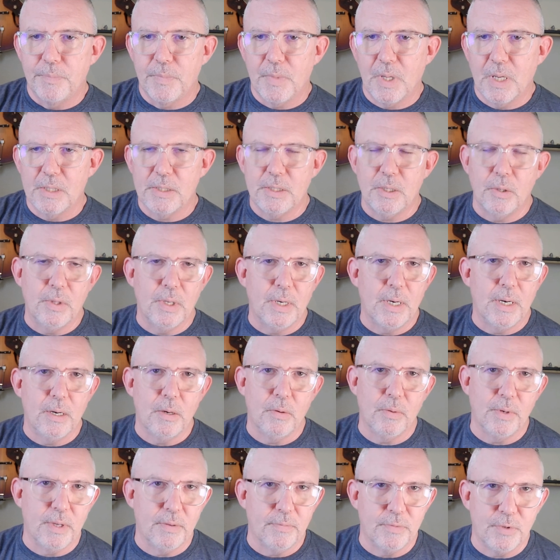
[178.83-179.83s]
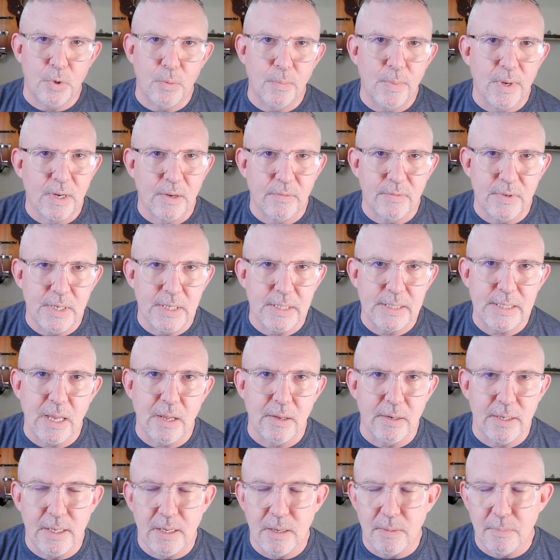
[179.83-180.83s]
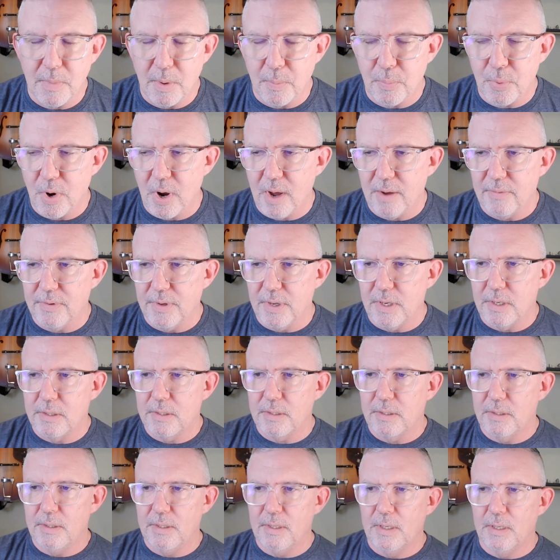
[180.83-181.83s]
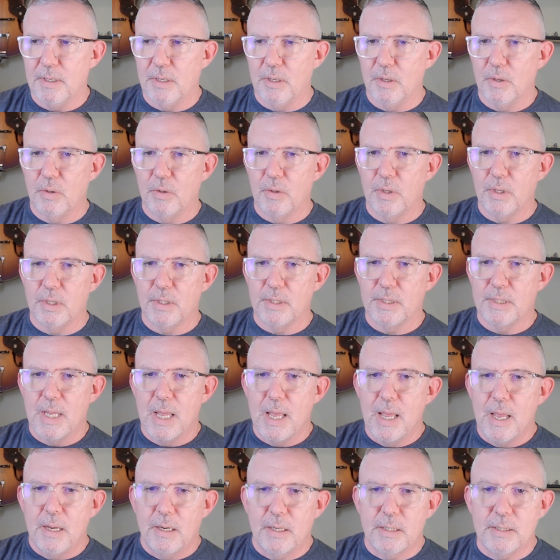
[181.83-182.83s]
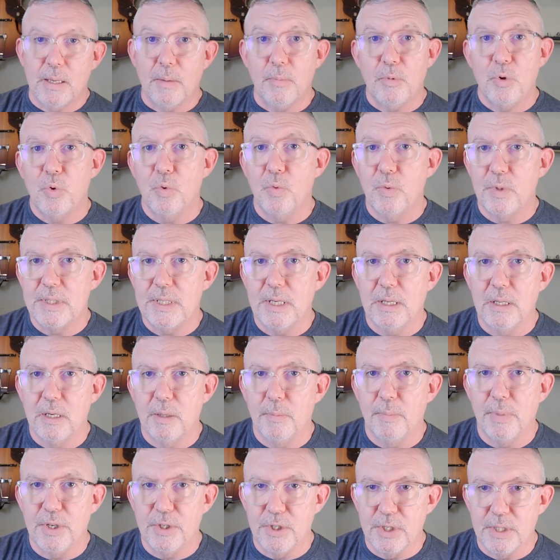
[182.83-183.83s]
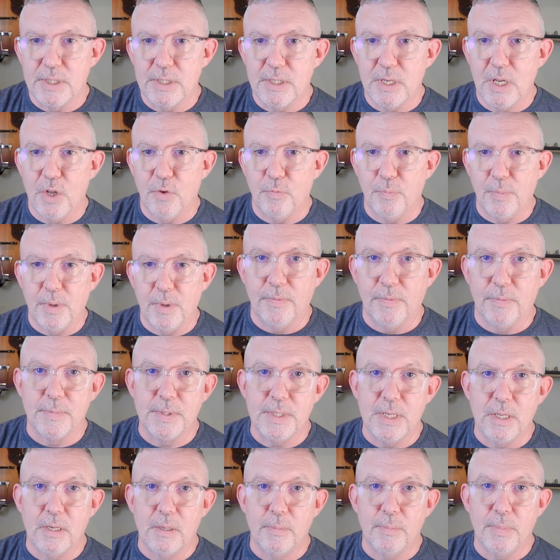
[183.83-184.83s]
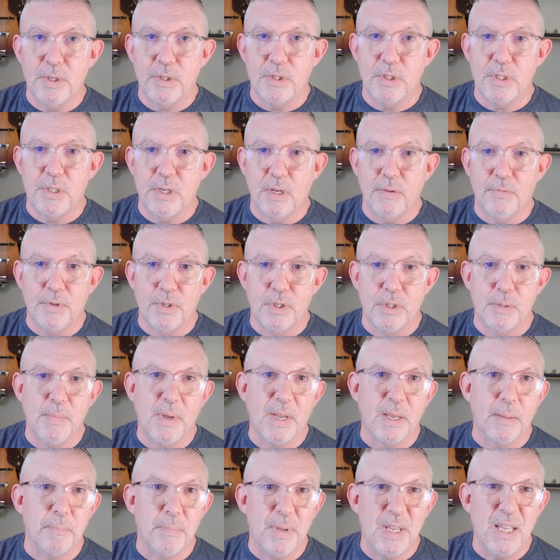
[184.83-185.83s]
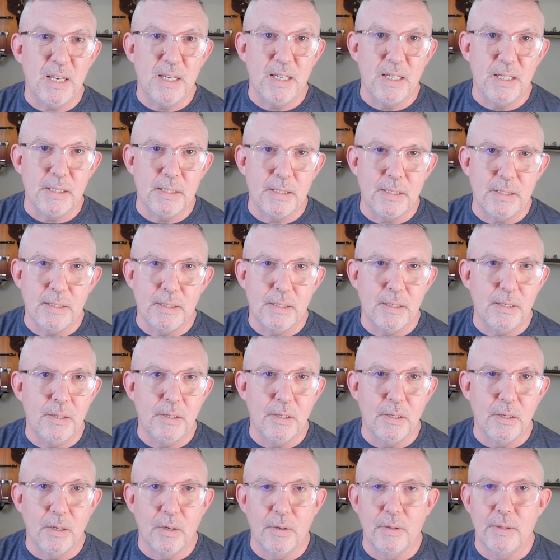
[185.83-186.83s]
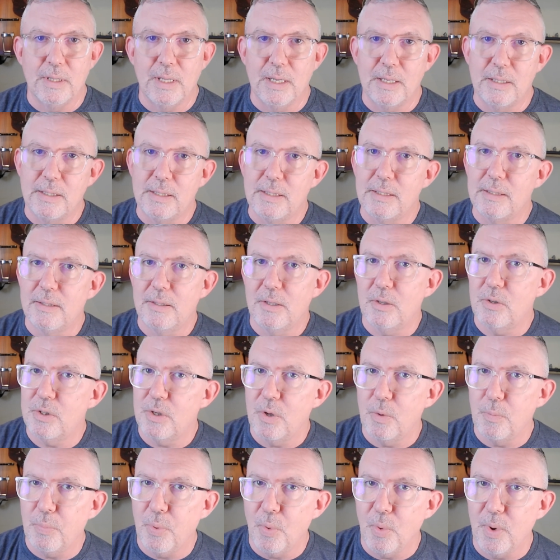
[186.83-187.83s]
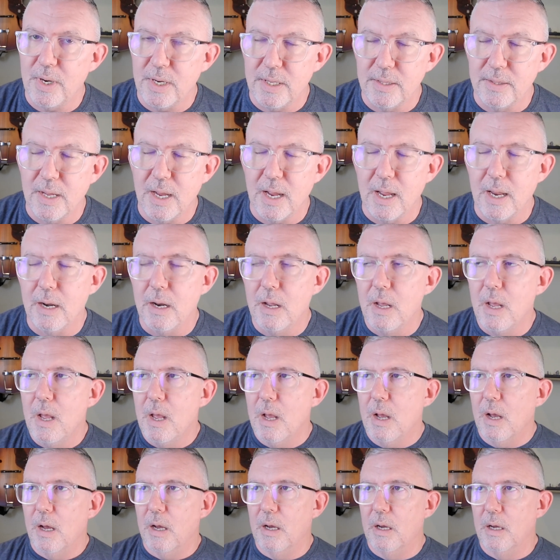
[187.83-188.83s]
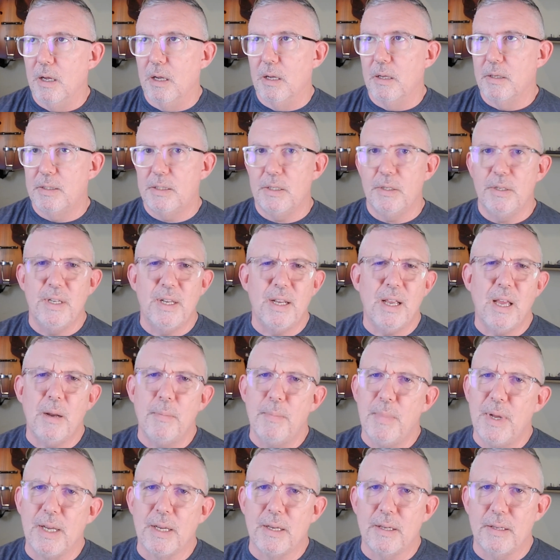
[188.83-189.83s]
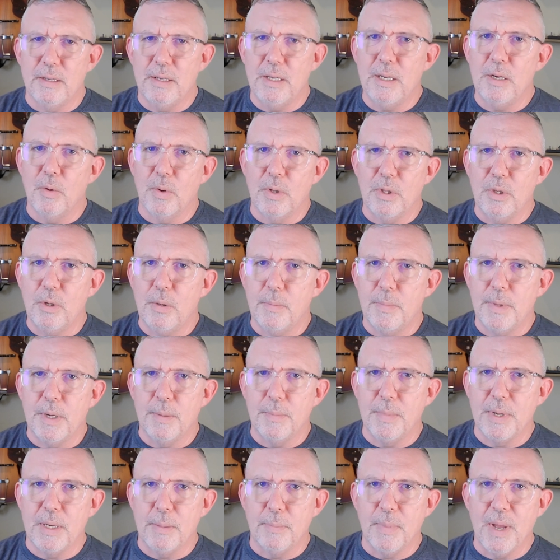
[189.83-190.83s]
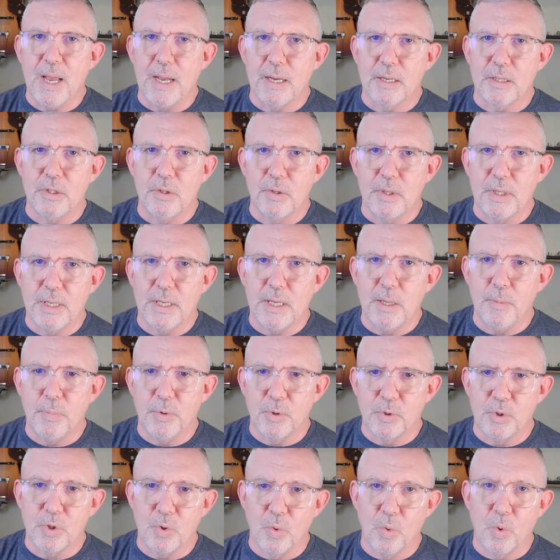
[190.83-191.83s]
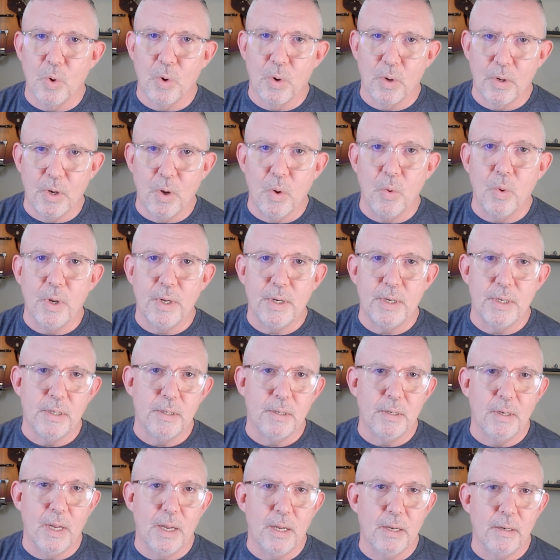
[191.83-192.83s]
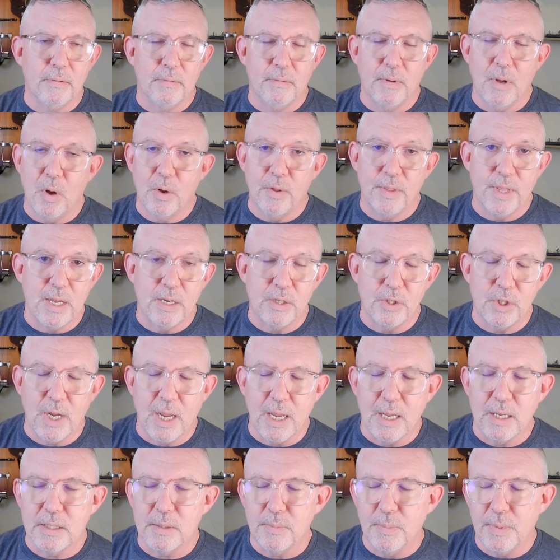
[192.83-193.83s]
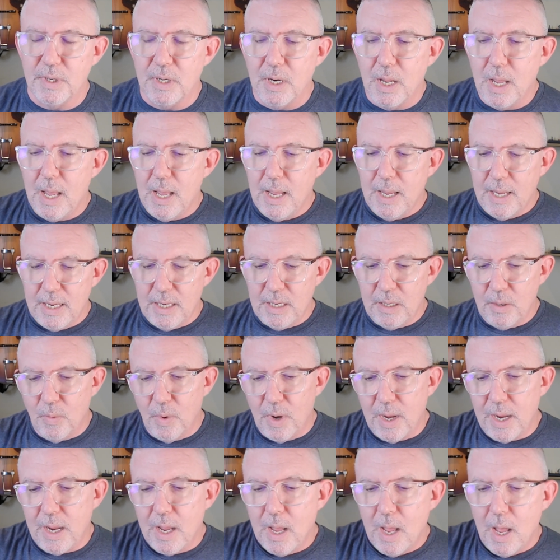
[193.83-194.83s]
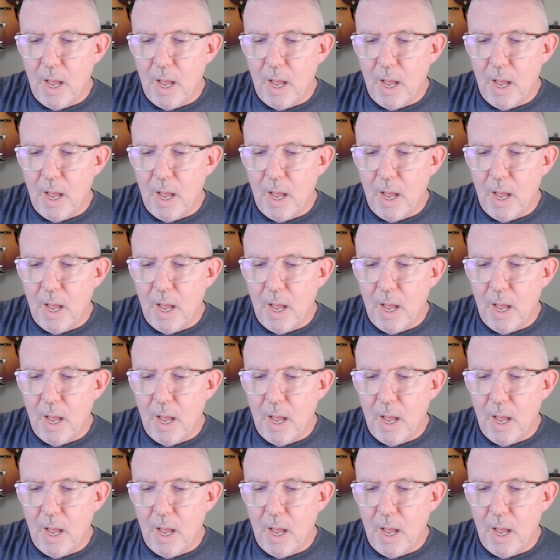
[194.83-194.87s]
so that I don't give too big of a discount and eat up my profit, because I'm cool with selling a bunch of stuff, but selling a bunch of stuff and just making pennies, there's no point in that. So you got to make, a little bit of money back so you can keep your store going and all that jazz. But anyway,